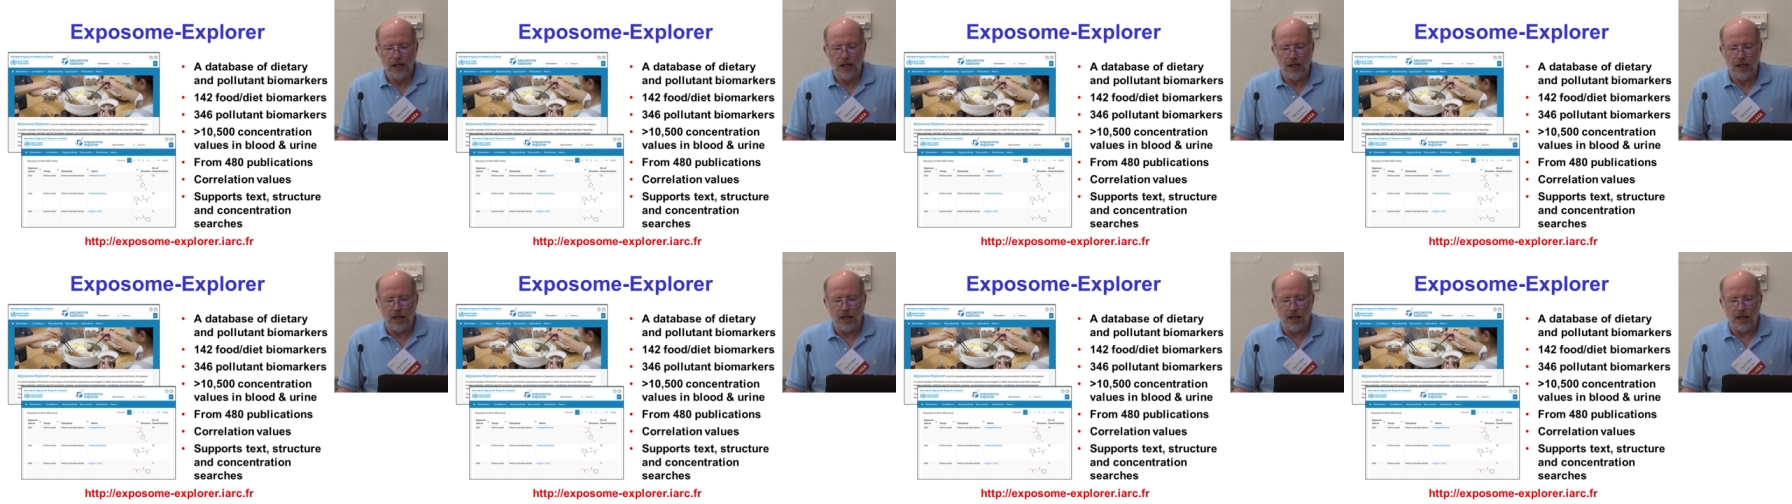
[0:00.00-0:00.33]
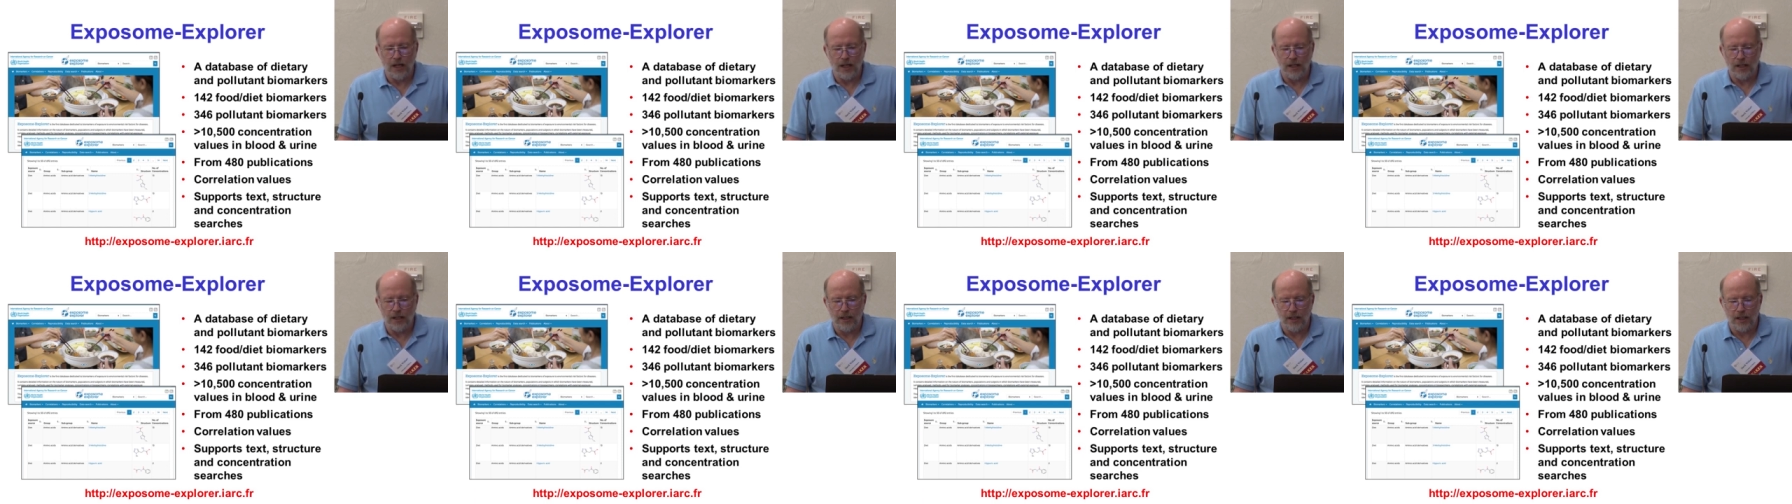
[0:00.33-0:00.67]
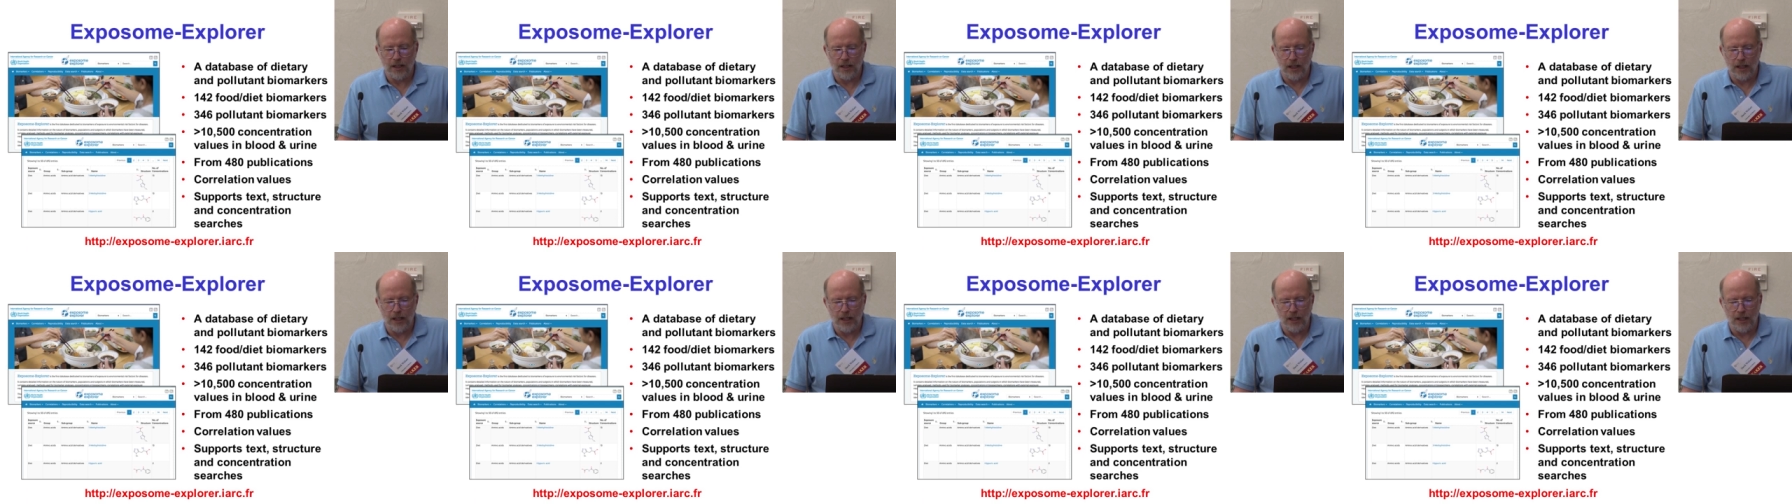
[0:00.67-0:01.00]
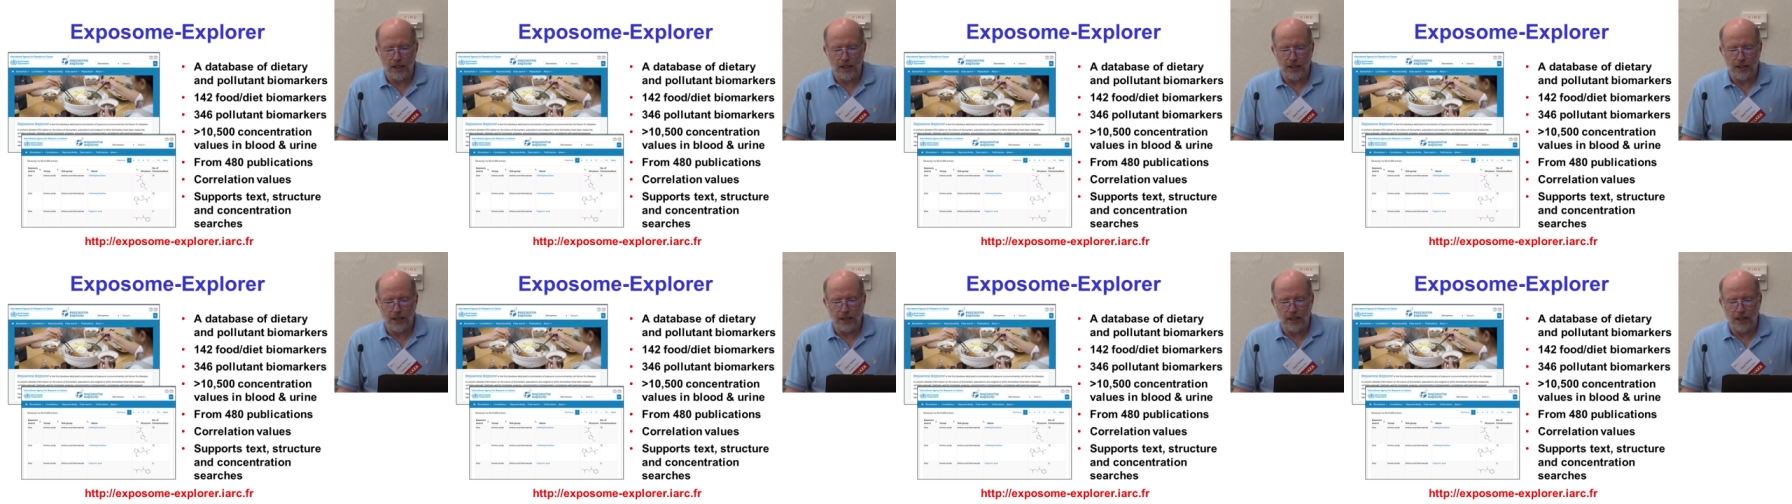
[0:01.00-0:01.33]
are
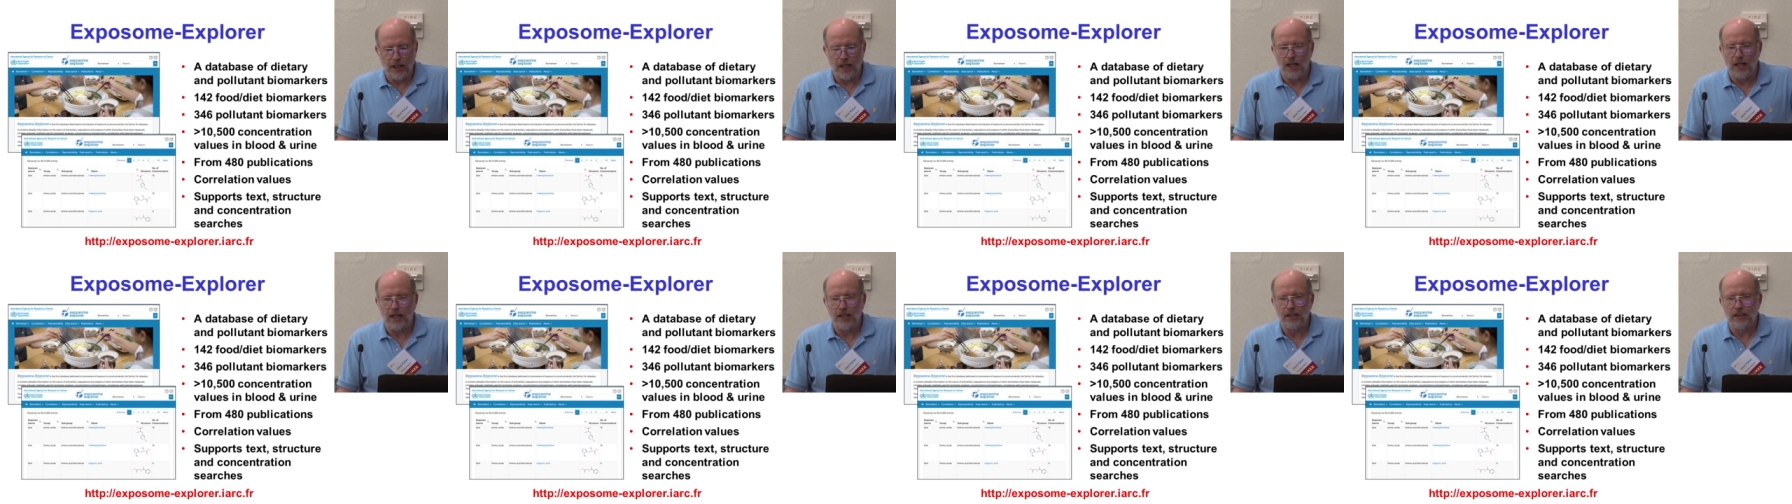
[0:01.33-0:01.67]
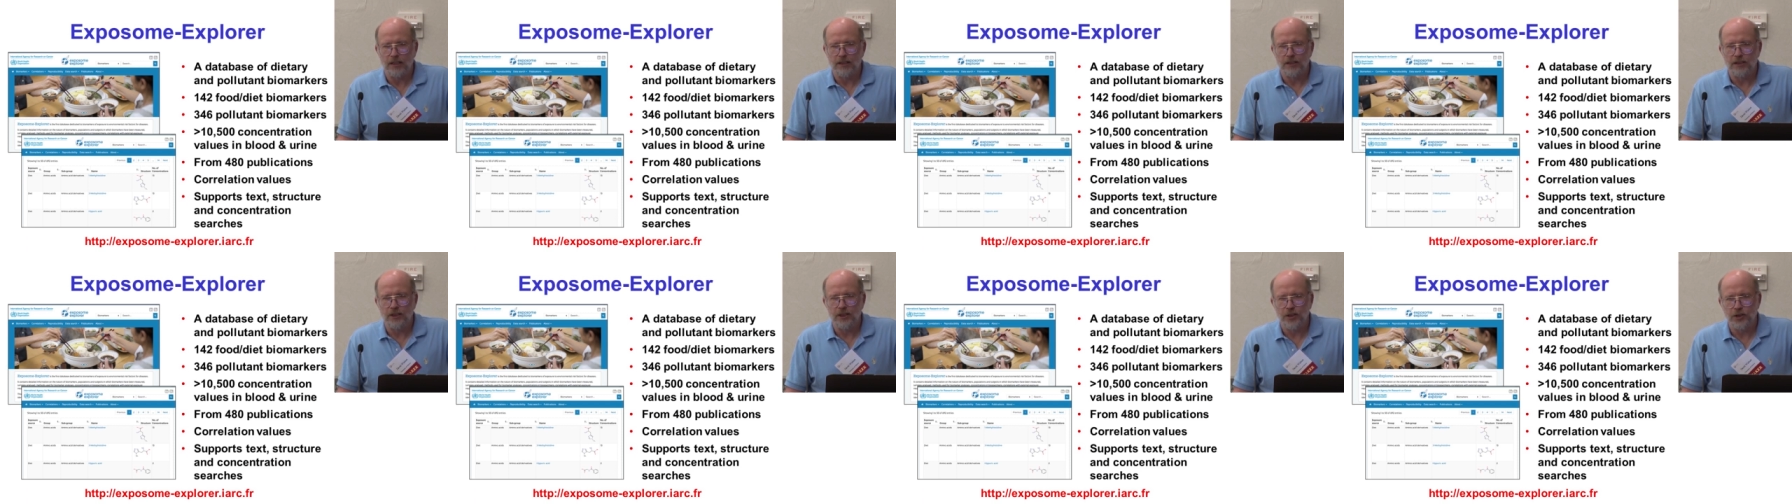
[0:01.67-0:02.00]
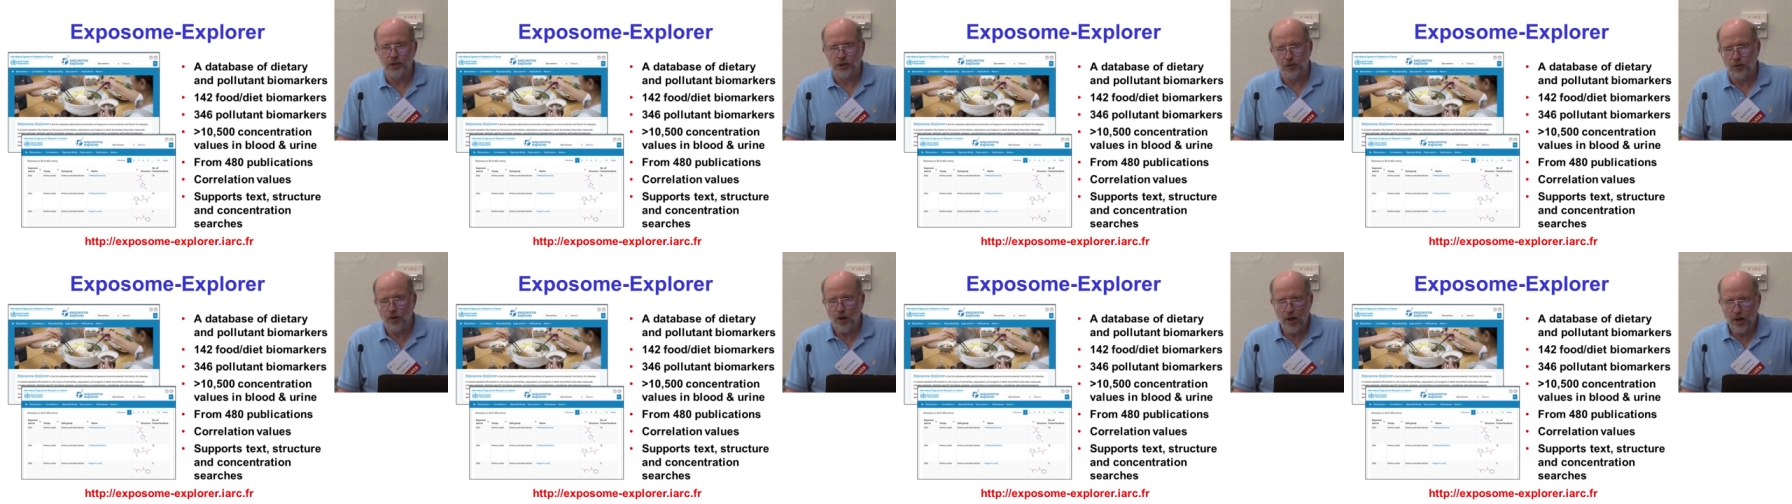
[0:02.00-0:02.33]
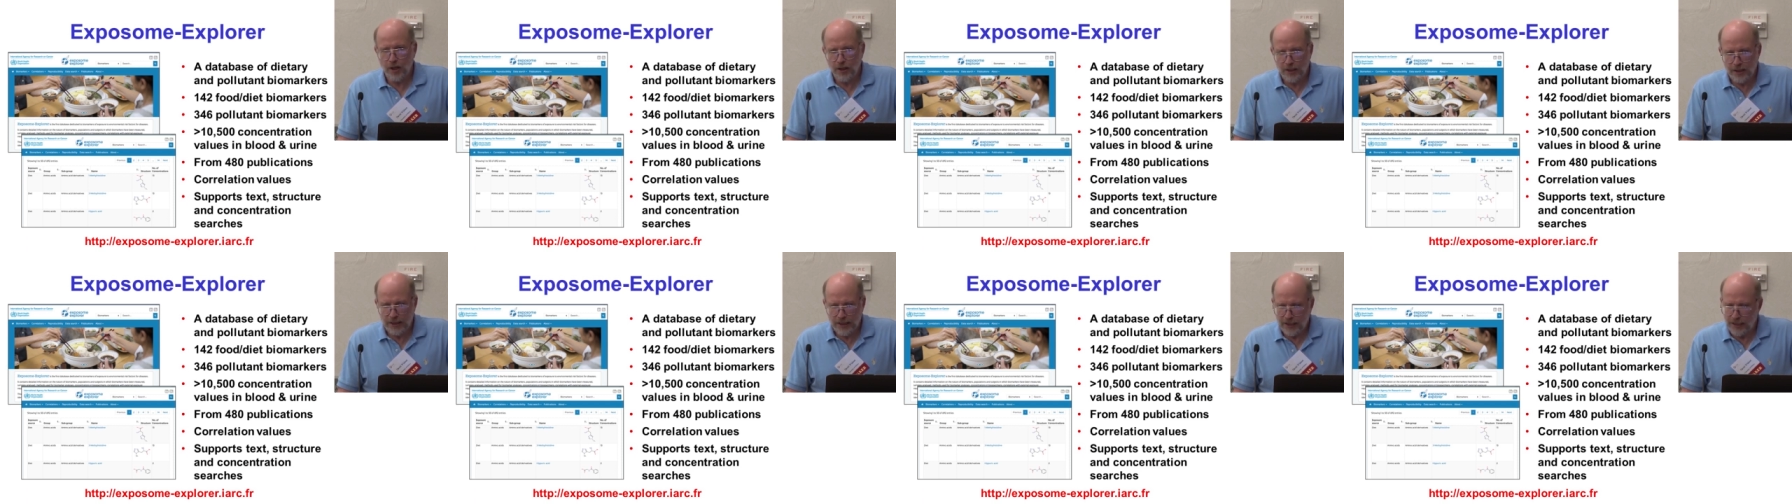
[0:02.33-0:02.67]

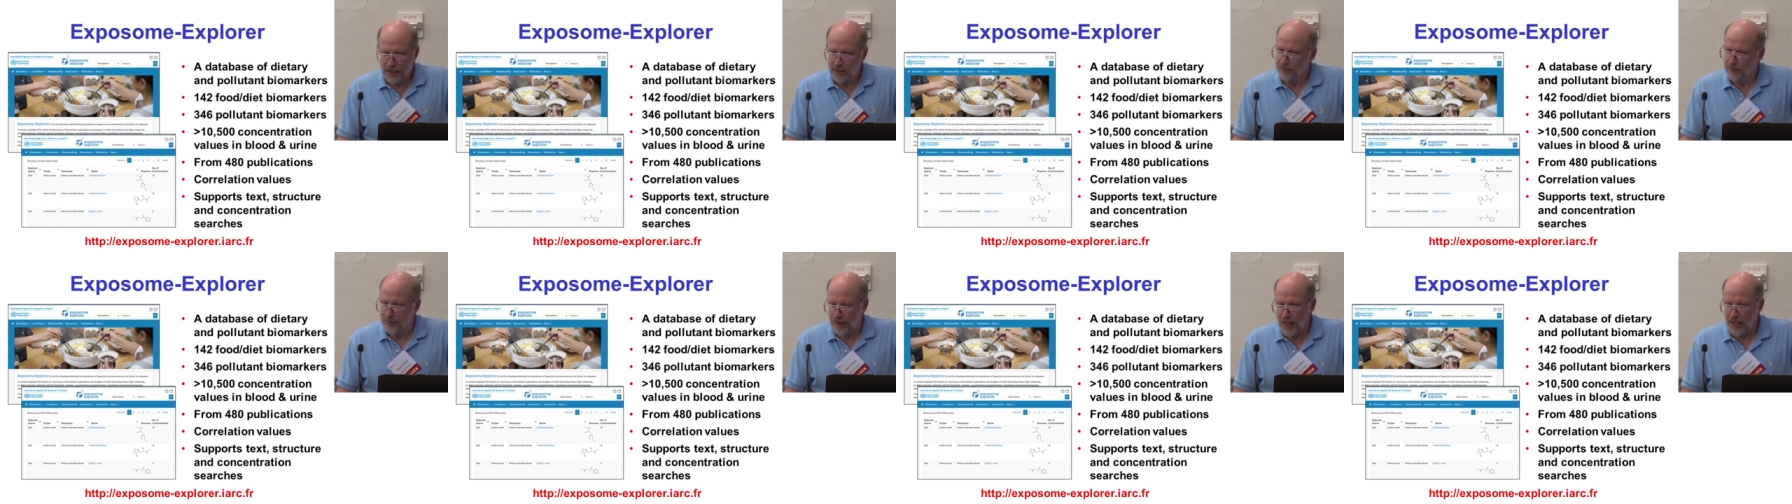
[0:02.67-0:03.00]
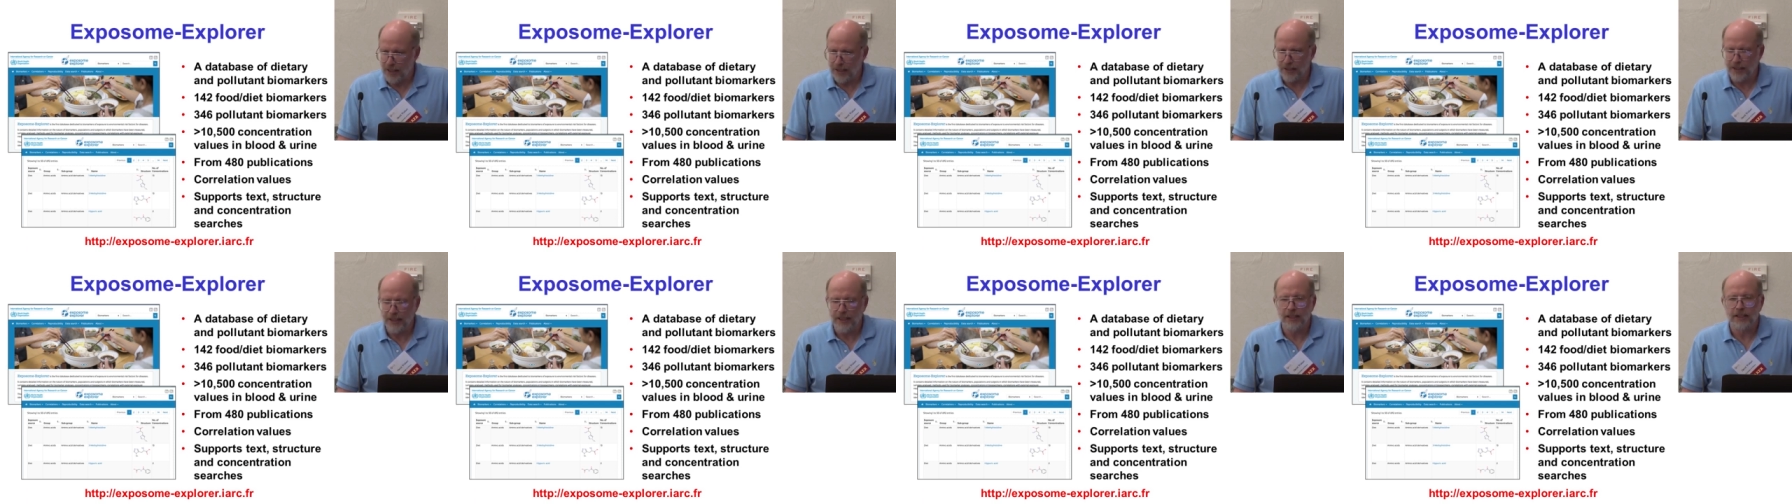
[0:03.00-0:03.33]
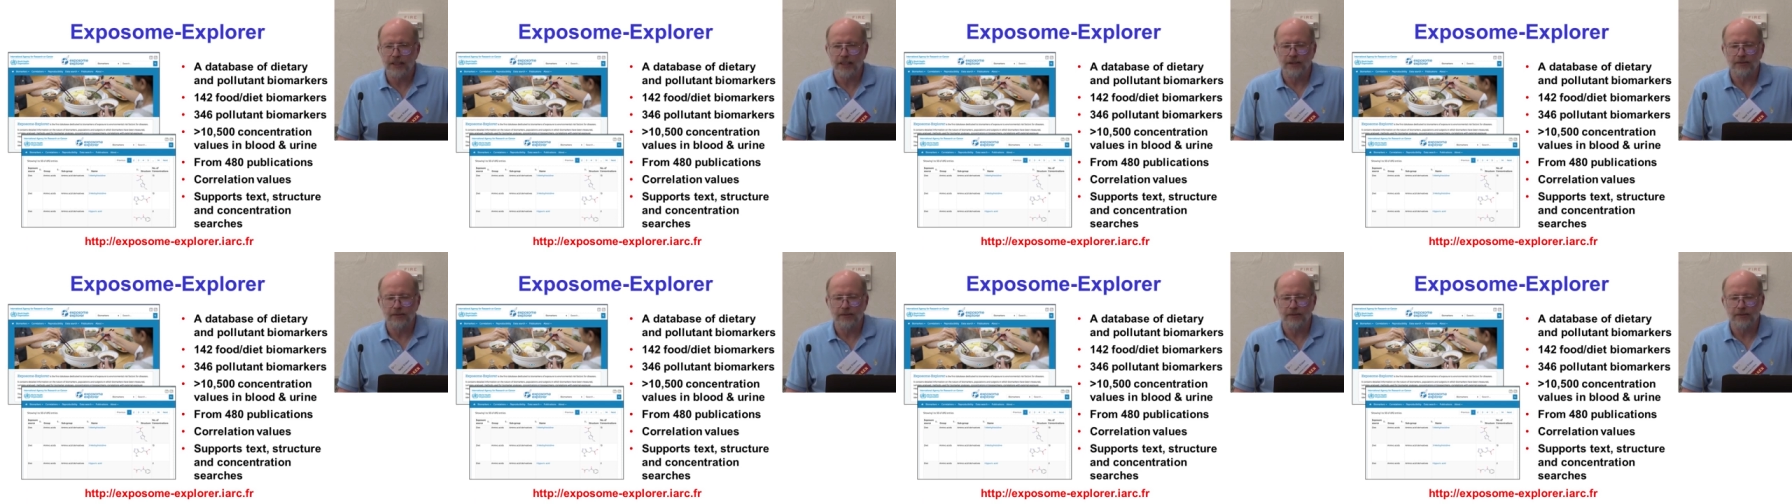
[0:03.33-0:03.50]
strongly validated.